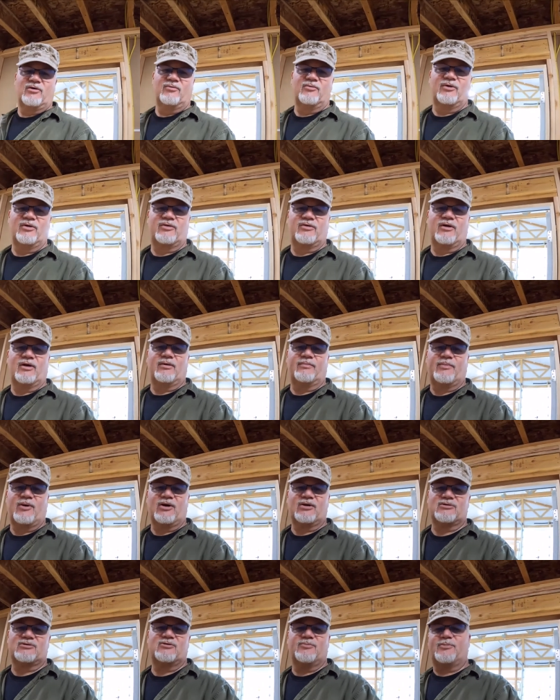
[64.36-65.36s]
it with uh,
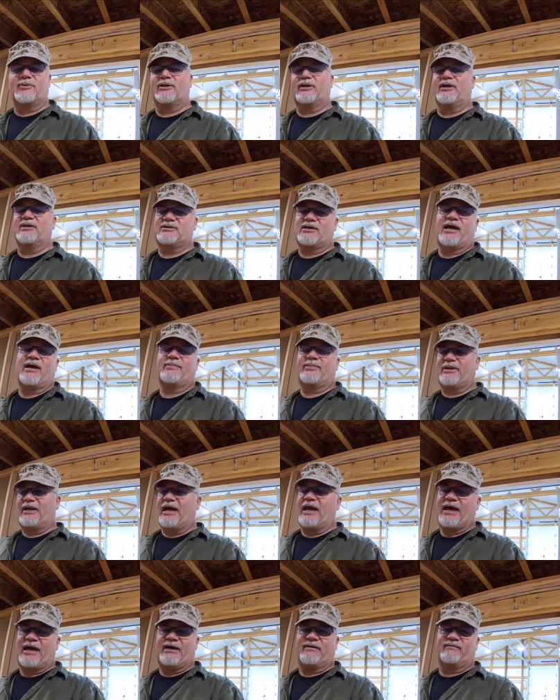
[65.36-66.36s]
Park Super Glaze. I happen
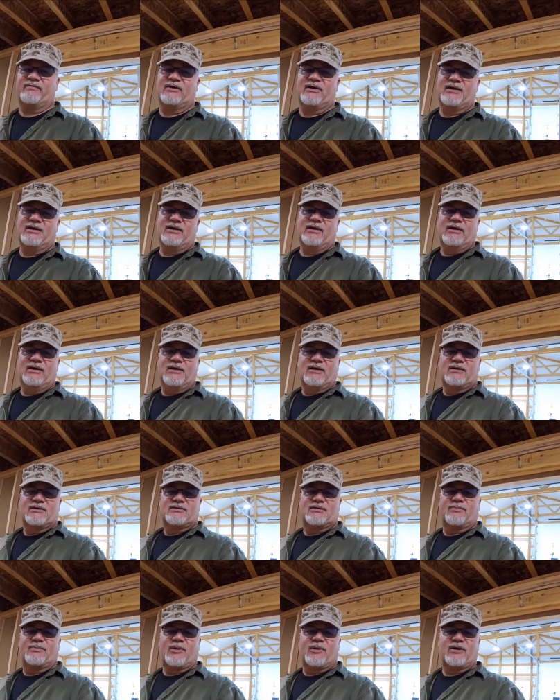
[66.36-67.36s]
to have
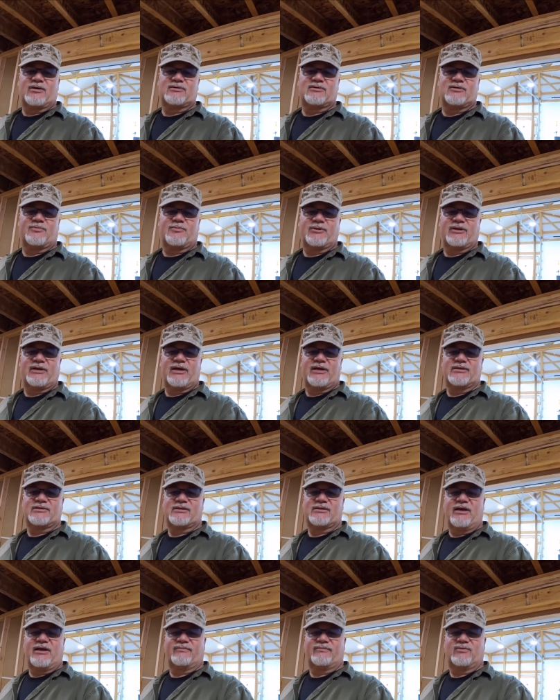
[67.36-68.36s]
some Park Super
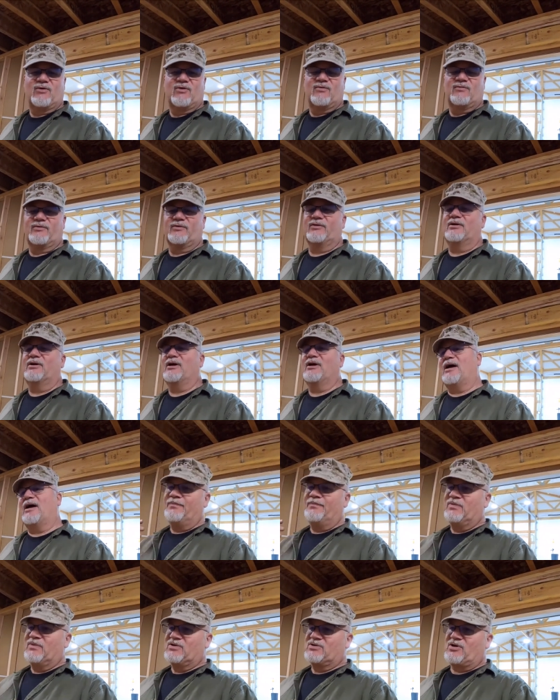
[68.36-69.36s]
Glaze left over.
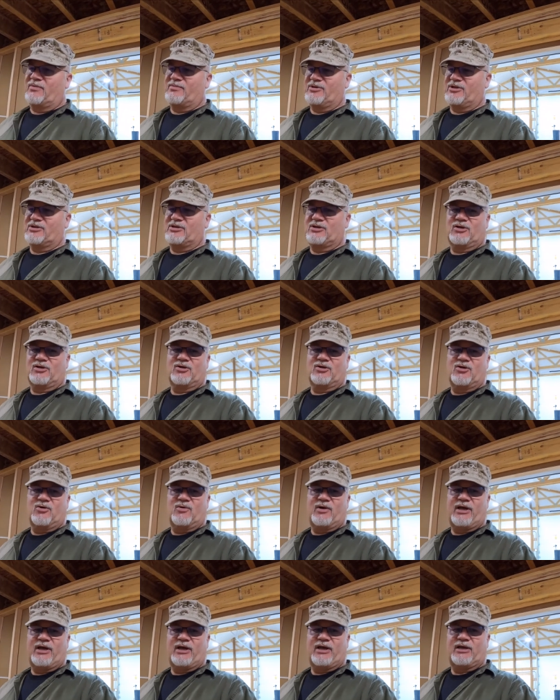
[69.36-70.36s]
So I'm just gonna
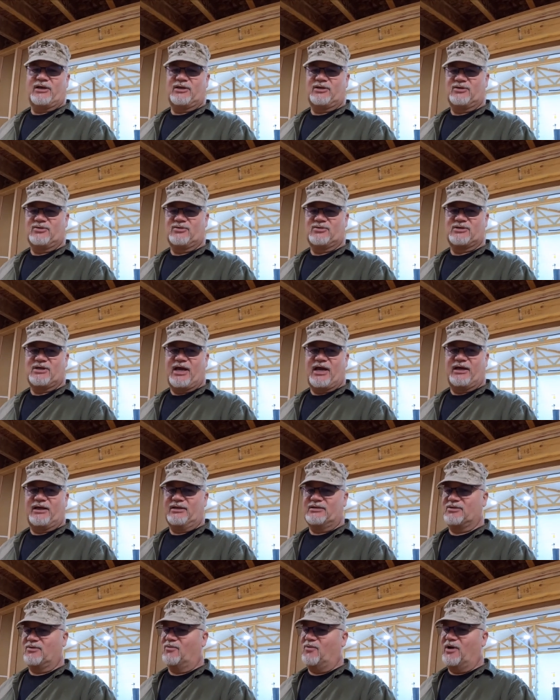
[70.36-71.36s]
go ahead and use that.
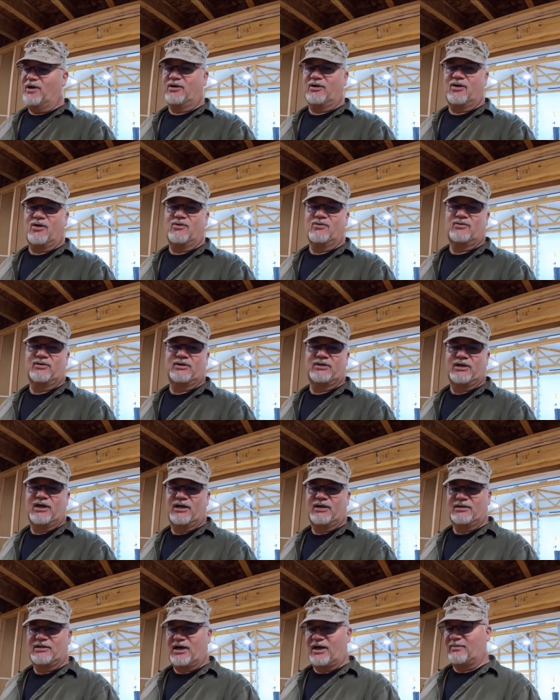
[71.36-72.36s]
It's a one coat and
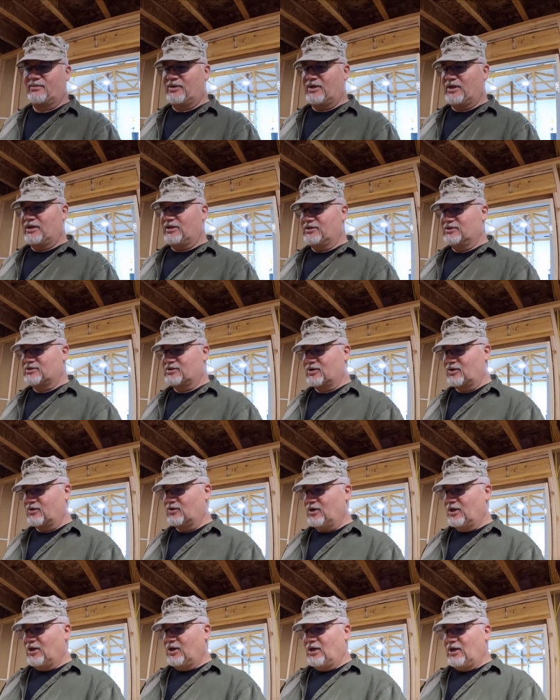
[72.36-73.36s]
done type thing,
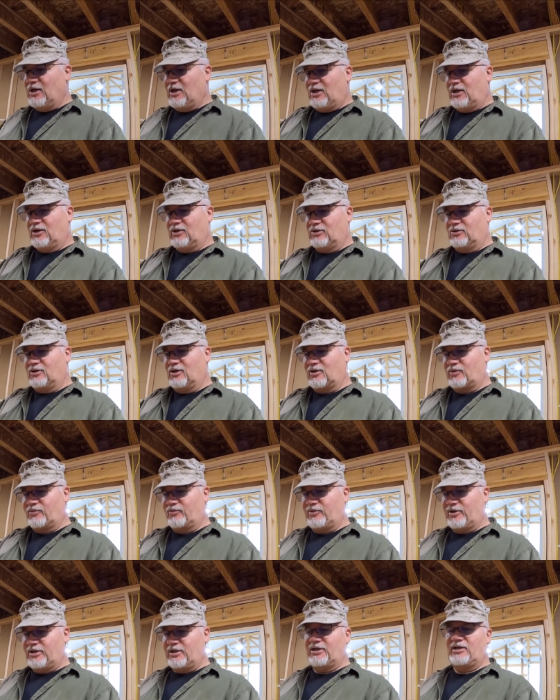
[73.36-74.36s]
so it'll look
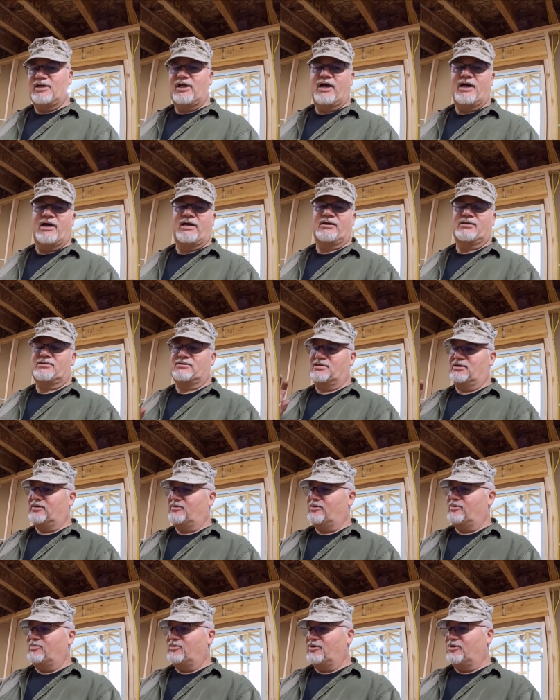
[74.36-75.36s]
really nice,
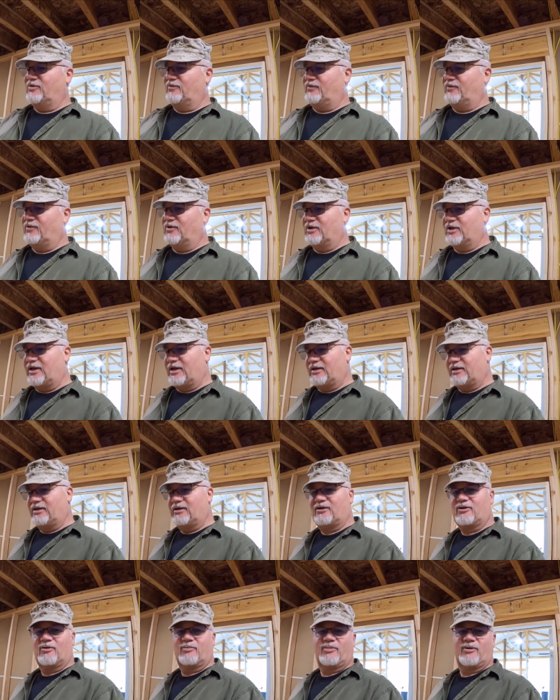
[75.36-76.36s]
it'll be beautiful, and I
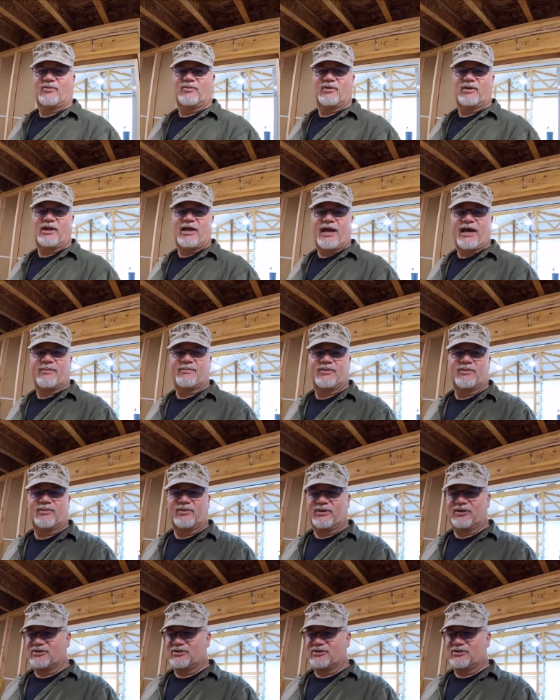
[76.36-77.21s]
think he'll be real happy with